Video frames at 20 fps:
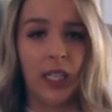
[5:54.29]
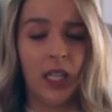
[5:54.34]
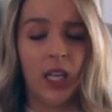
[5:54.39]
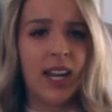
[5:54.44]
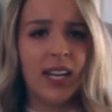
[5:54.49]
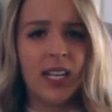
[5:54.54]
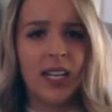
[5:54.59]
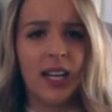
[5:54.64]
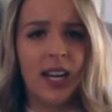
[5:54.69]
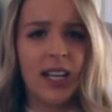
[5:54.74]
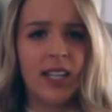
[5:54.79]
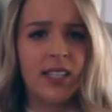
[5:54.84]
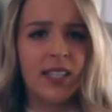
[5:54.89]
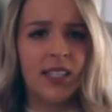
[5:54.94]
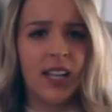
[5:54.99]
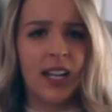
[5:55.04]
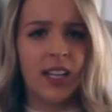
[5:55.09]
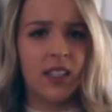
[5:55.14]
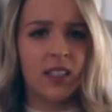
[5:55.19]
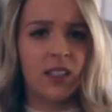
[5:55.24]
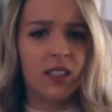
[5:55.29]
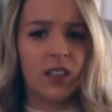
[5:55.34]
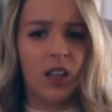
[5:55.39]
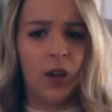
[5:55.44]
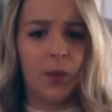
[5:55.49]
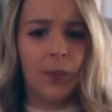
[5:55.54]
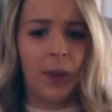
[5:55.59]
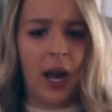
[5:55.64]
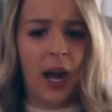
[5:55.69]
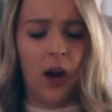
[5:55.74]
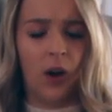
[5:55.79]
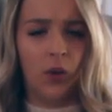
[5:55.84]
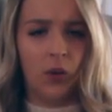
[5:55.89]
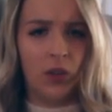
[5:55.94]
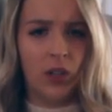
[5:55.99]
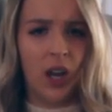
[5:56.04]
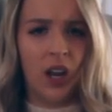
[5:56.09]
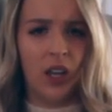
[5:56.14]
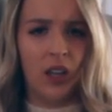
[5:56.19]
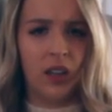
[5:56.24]
99 cents a
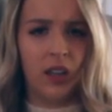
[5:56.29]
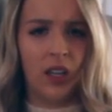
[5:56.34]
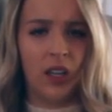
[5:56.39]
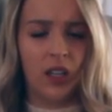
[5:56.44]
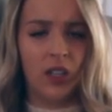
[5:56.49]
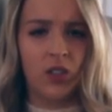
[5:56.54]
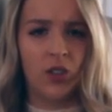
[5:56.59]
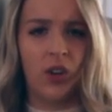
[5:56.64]
pound, I think.